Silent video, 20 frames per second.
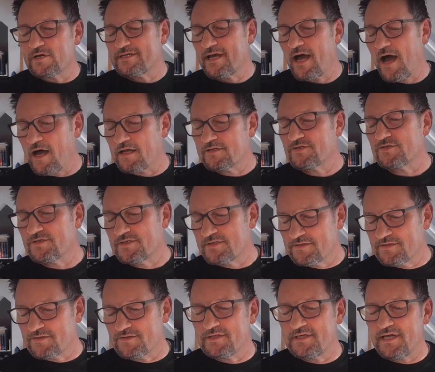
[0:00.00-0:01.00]
hard
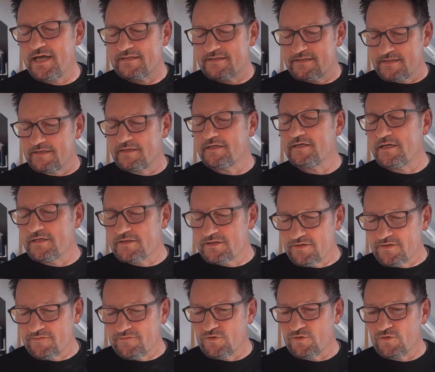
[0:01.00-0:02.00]
to test in an
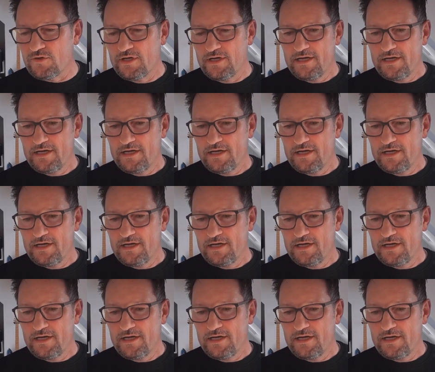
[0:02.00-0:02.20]
interview.